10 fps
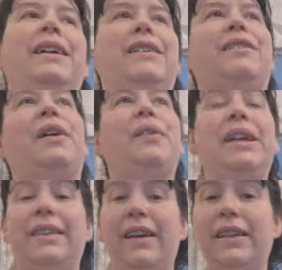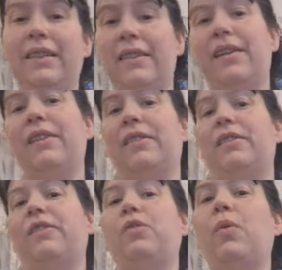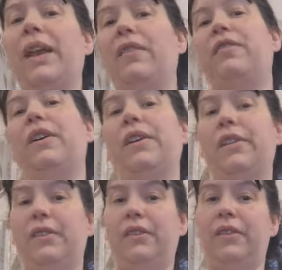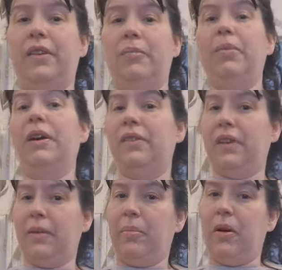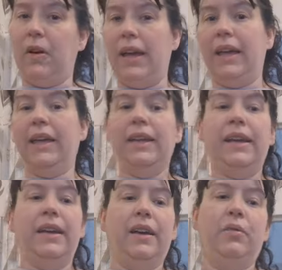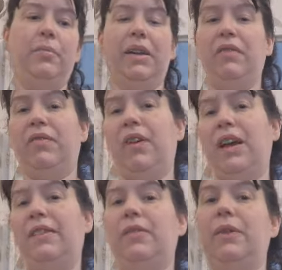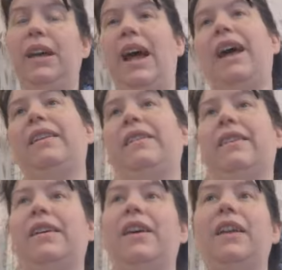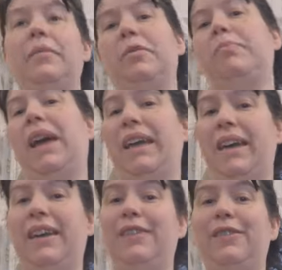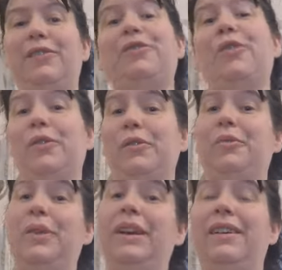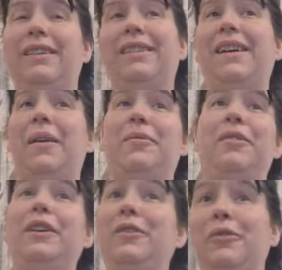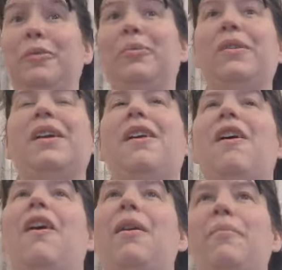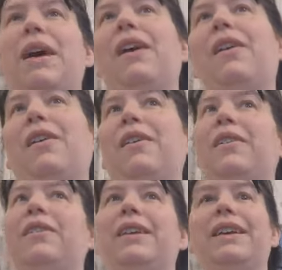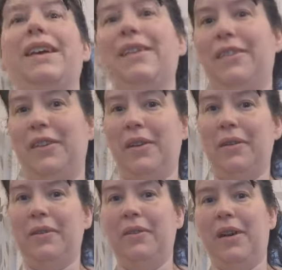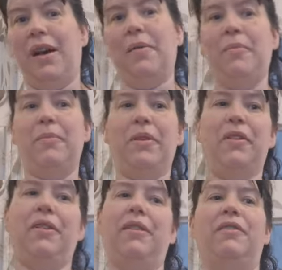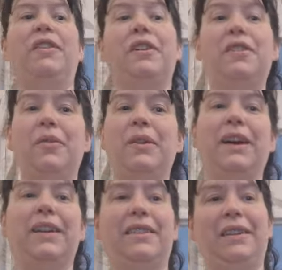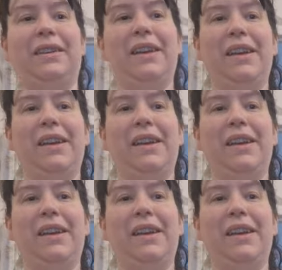So it's Nathan's cousin's 21st birthday party and we've been invited to it. And her name's Becky. She's so sweet, like she's absolutely adorable. I met her years ago when I kind of first got with Nathan.